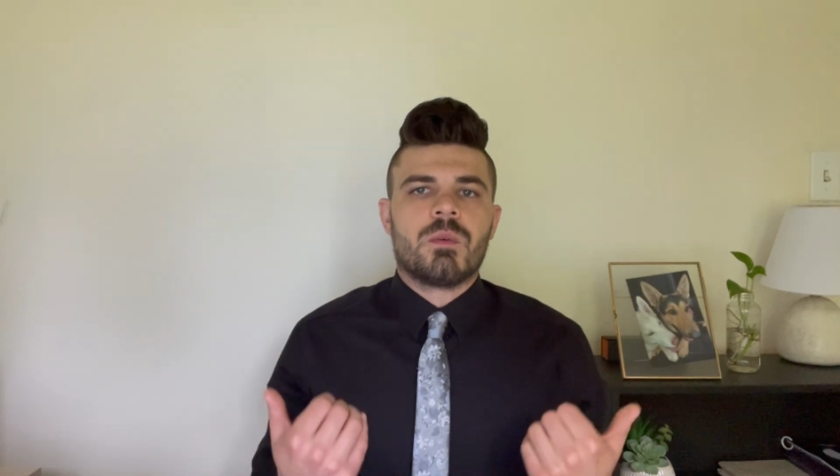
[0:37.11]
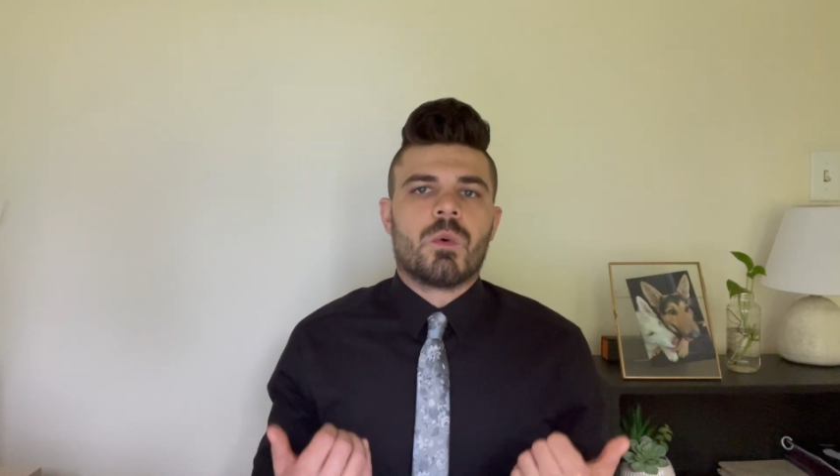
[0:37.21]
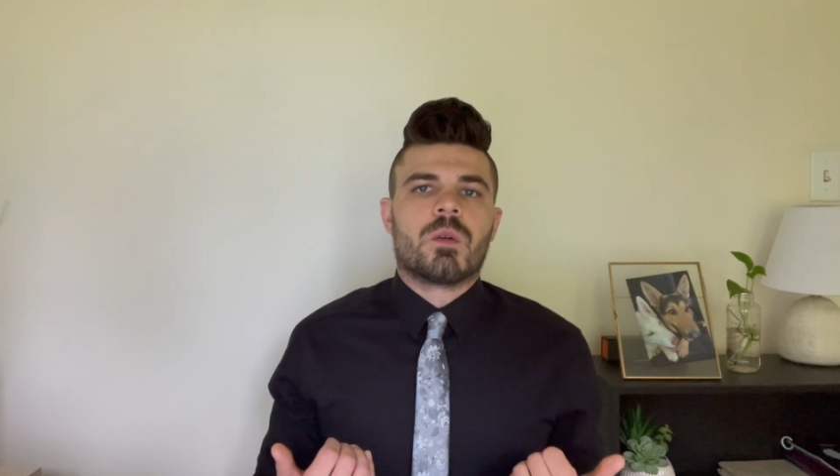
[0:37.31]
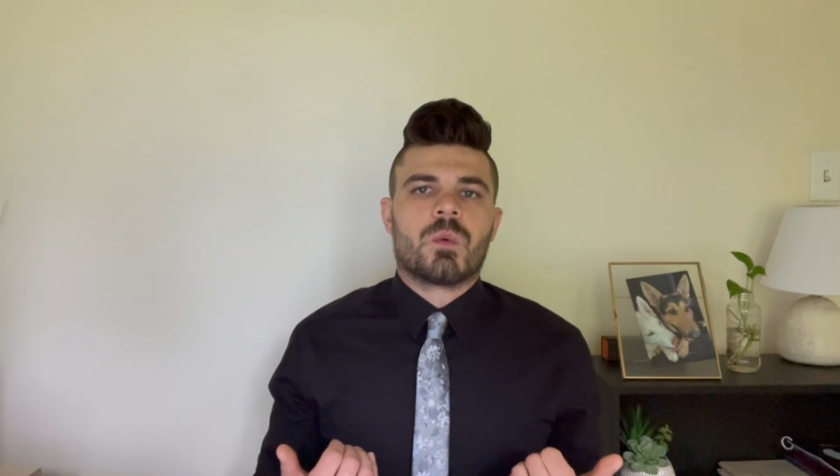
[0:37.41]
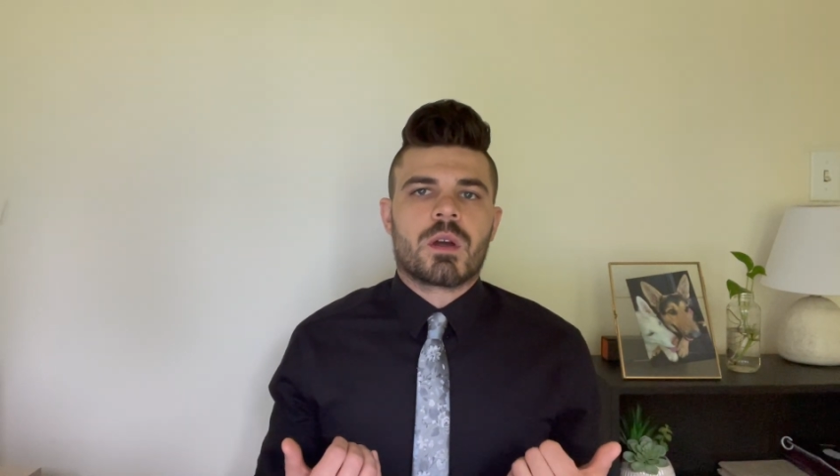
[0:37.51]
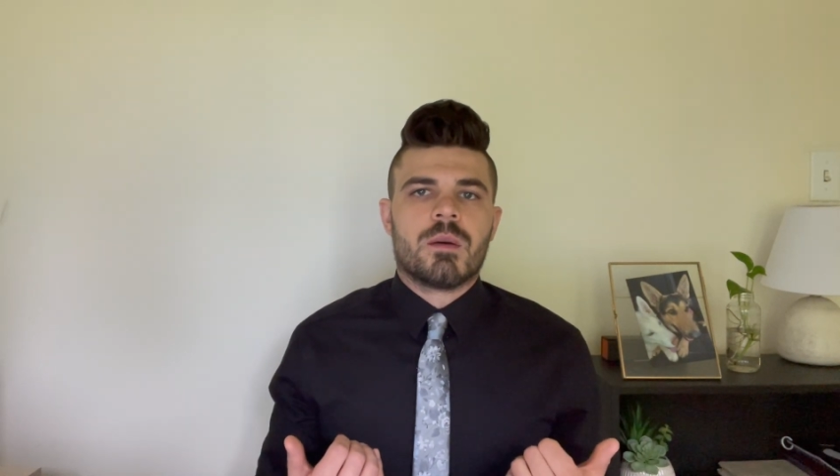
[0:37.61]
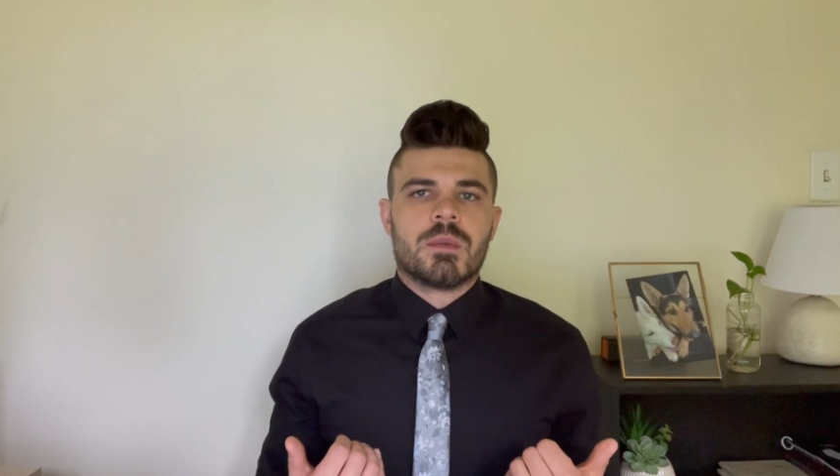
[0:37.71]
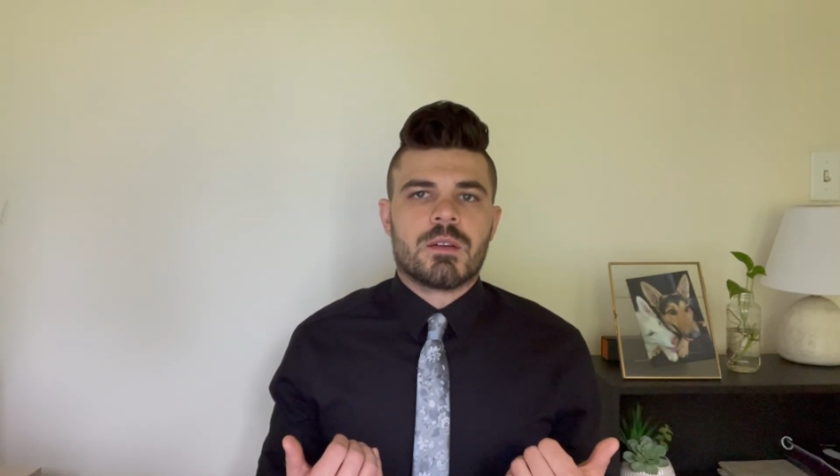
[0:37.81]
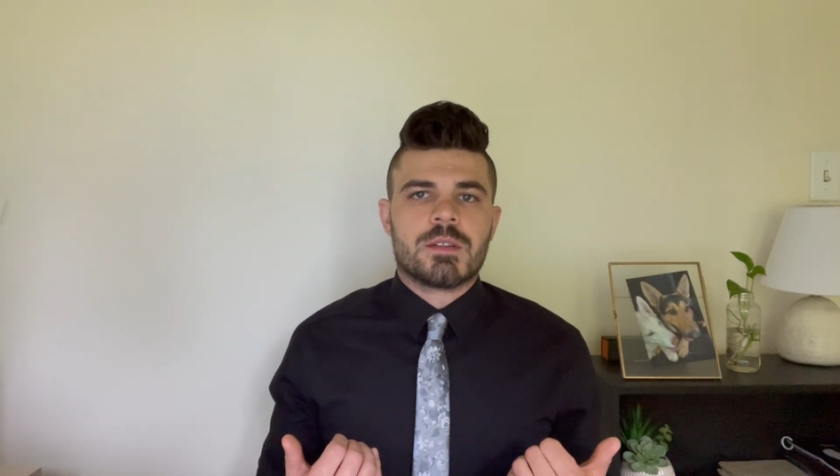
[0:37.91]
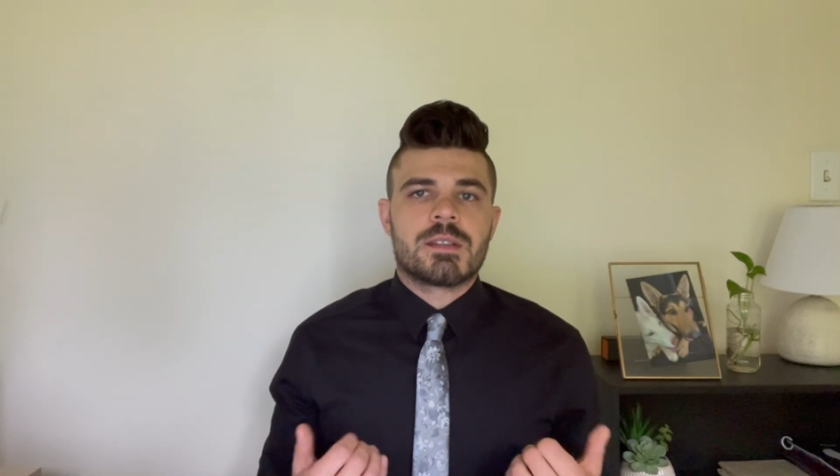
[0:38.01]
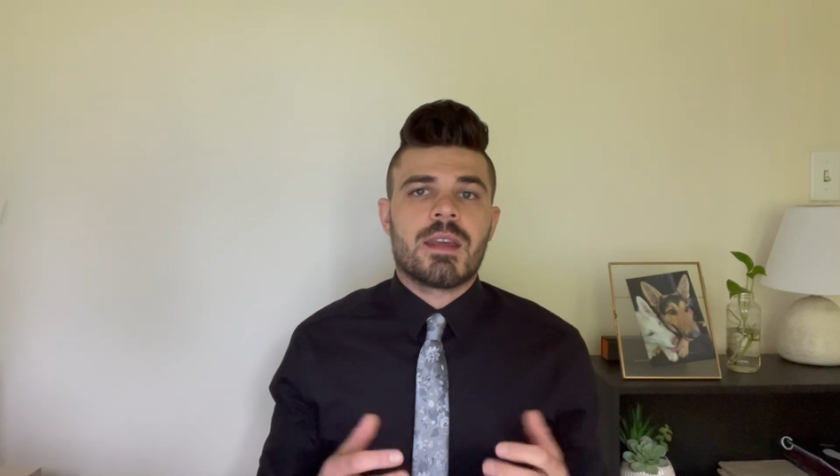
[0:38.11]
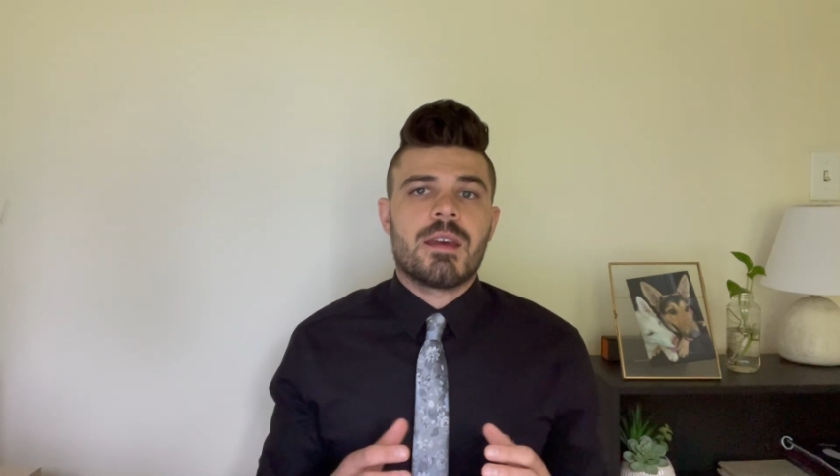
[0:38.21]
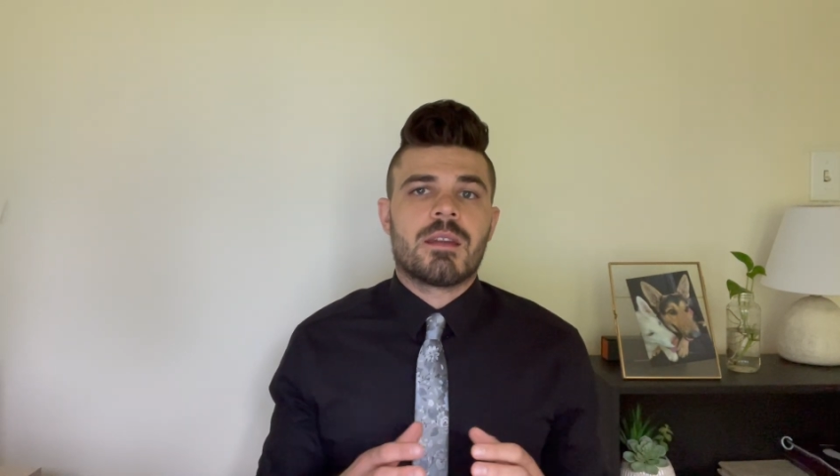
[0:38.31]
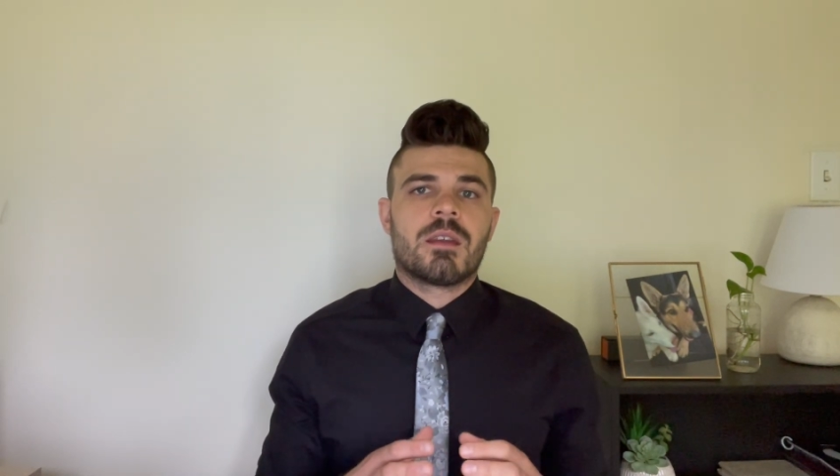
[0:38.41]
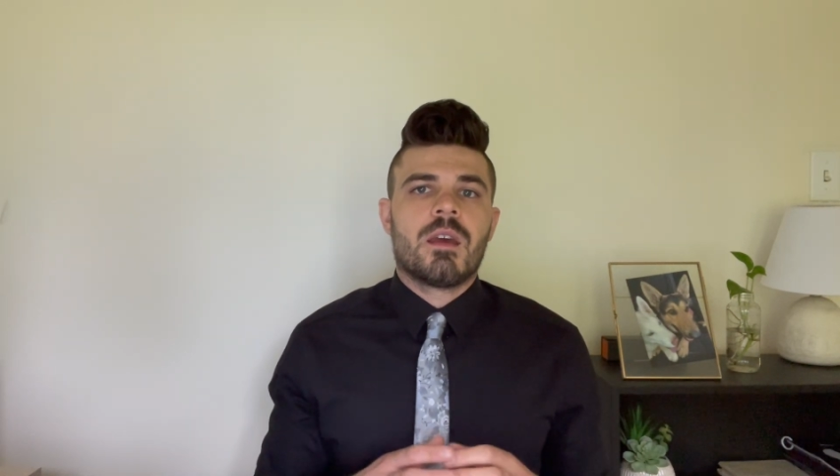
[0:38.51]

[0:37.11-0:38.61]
one will come to understand